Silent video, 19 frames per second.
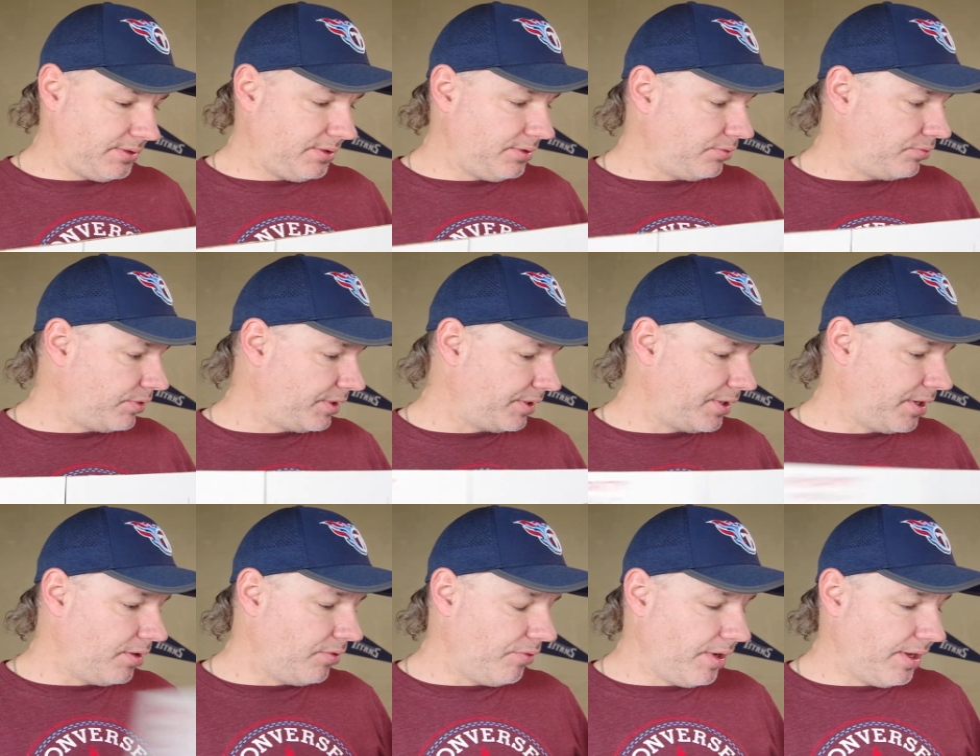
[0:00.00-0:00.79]
you want to
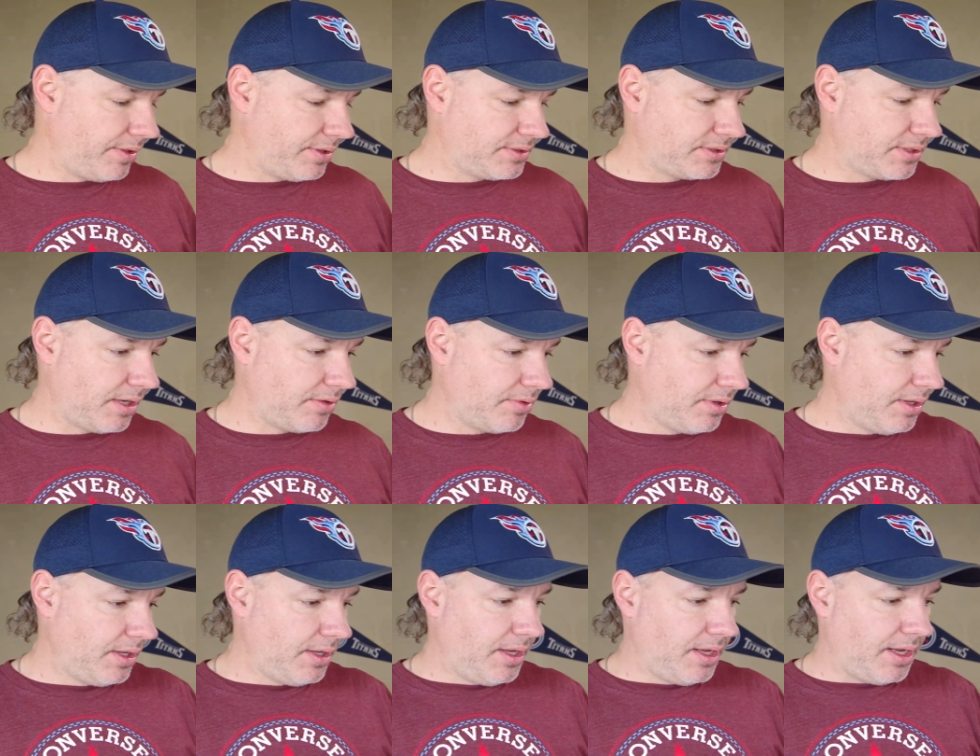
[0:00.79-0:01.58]
go with. So,
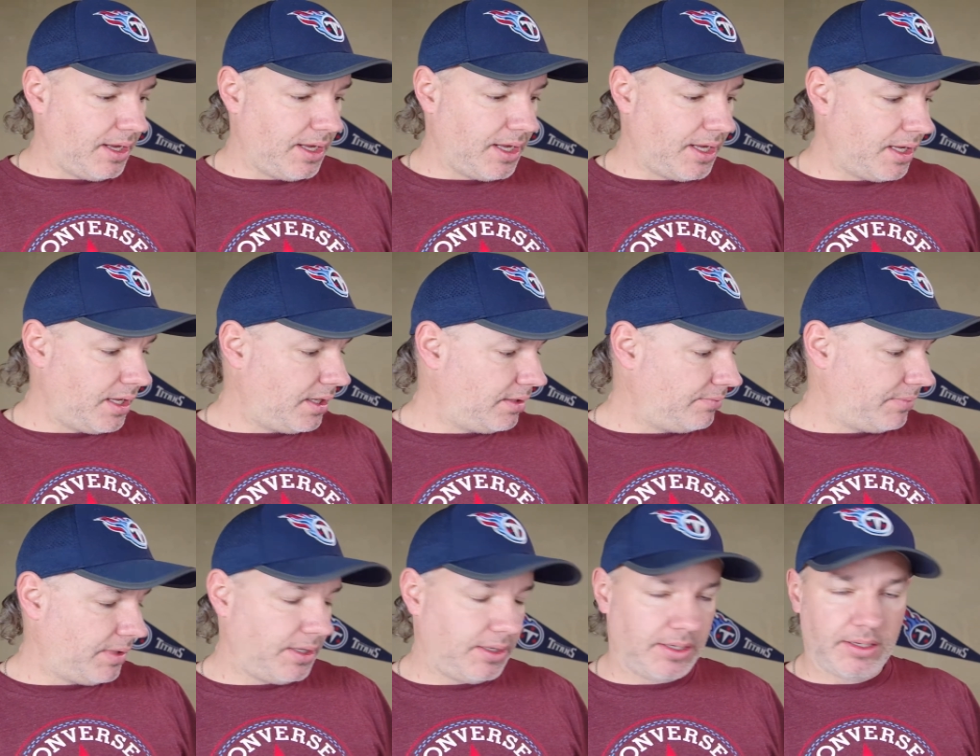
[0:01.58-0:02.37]

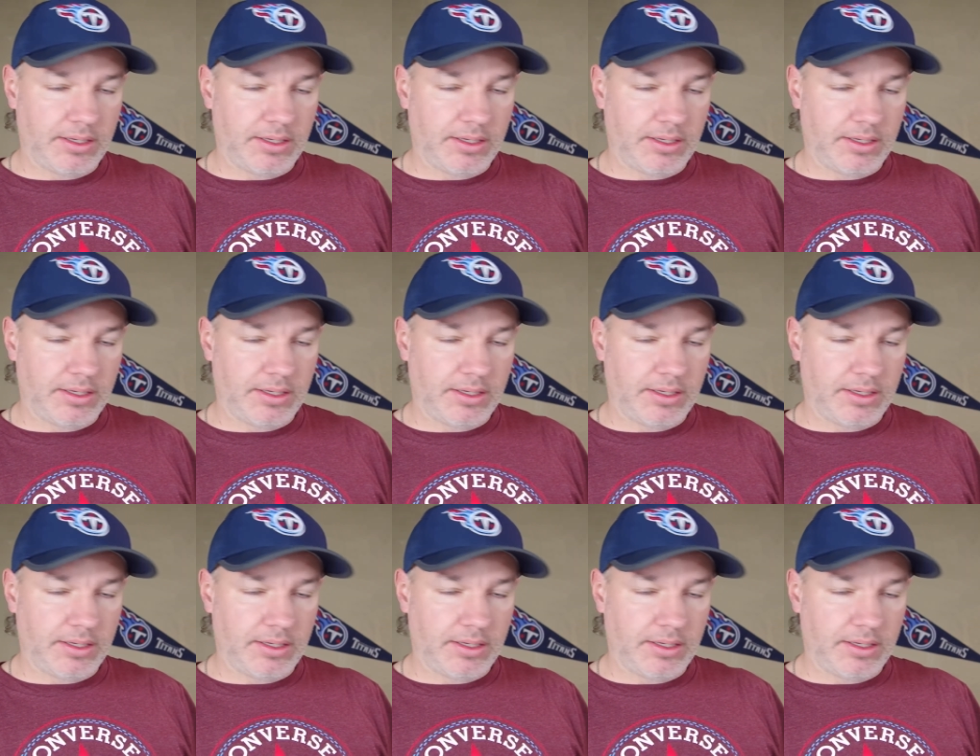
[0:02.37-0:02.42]
um,